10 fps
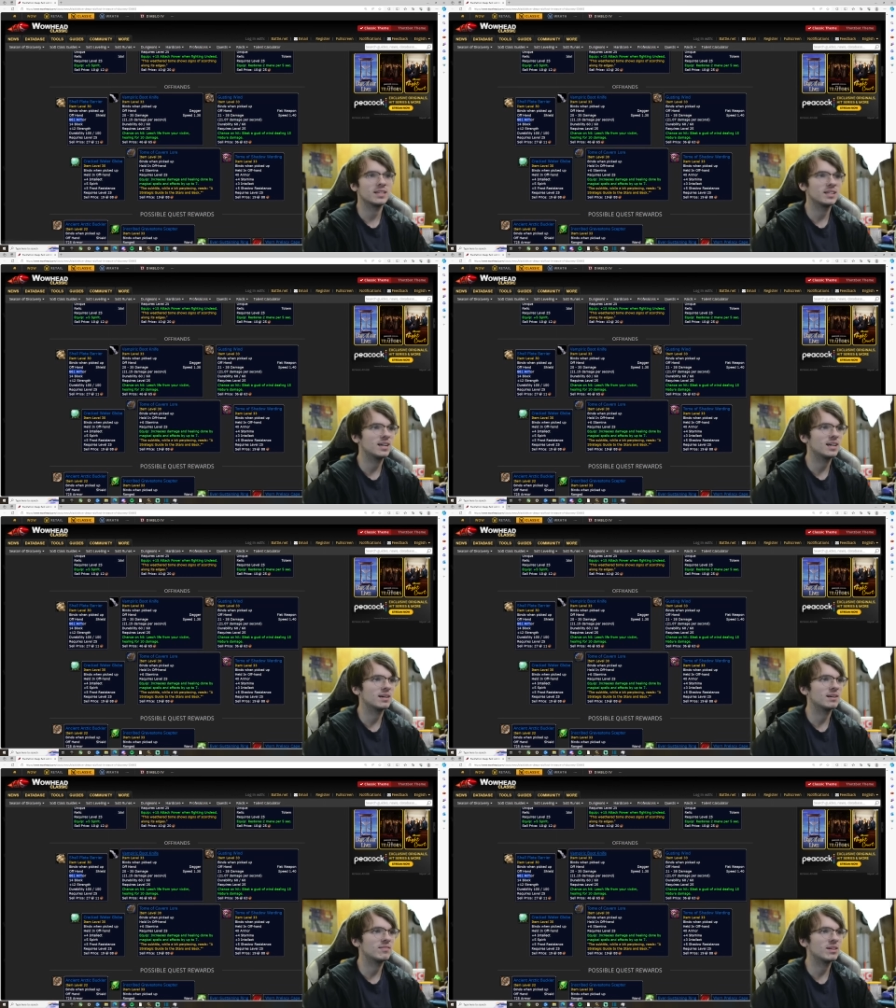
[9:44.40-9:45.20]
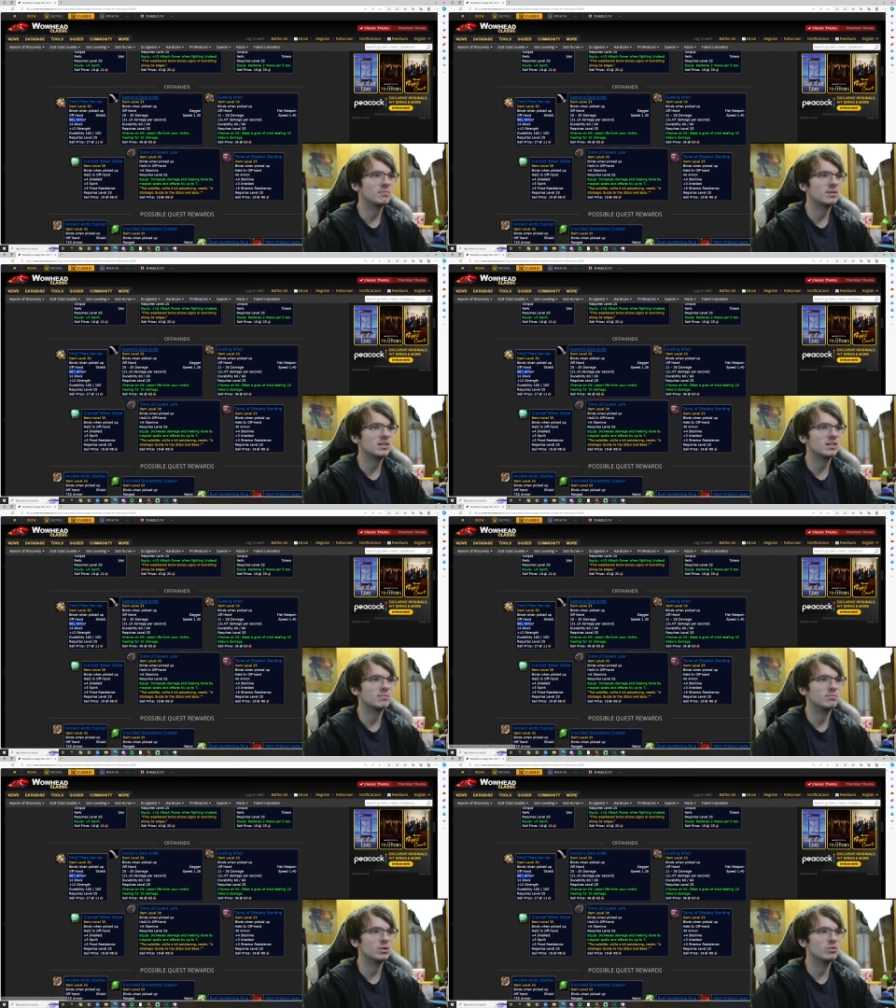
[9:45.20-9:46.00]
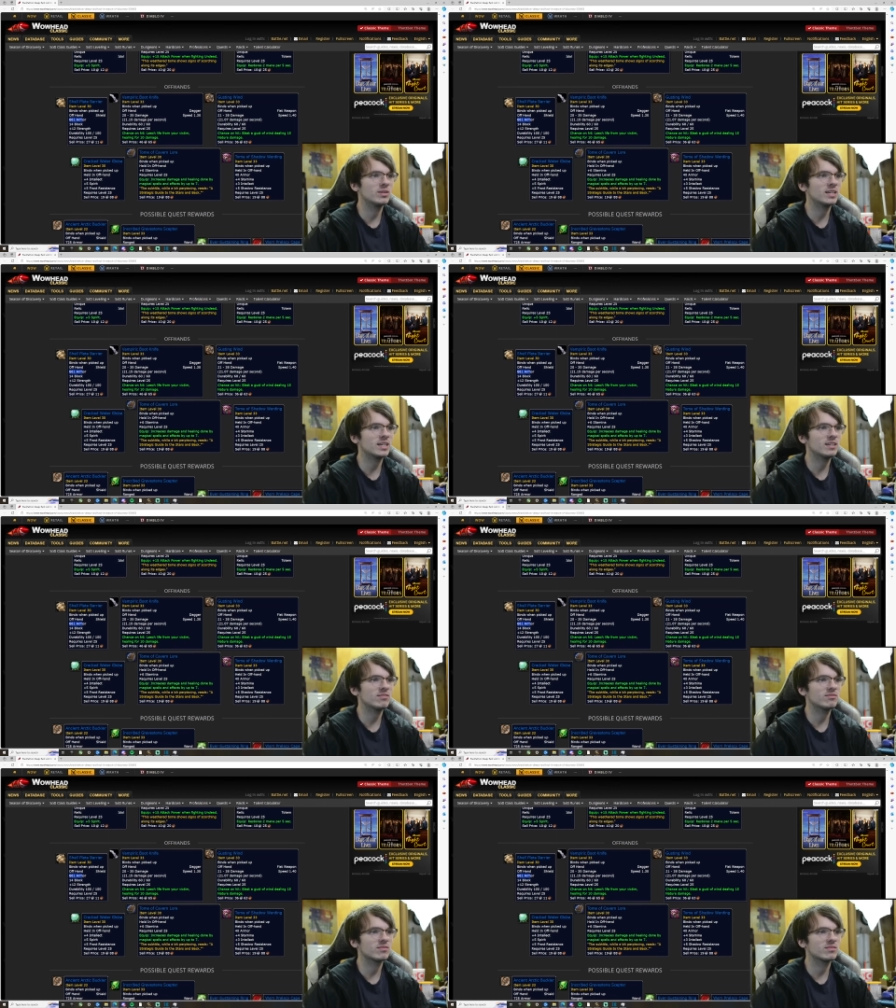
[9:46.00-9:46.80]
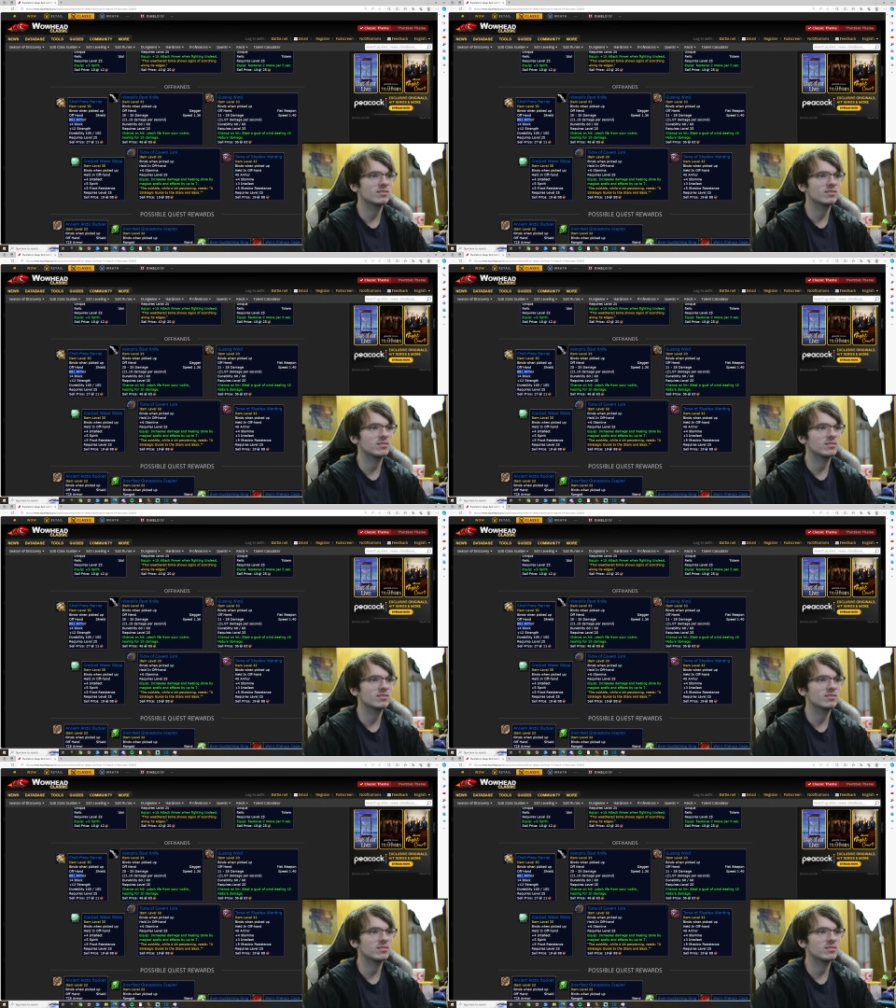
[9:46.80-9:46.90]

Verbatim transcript: Got vampiric boot knife.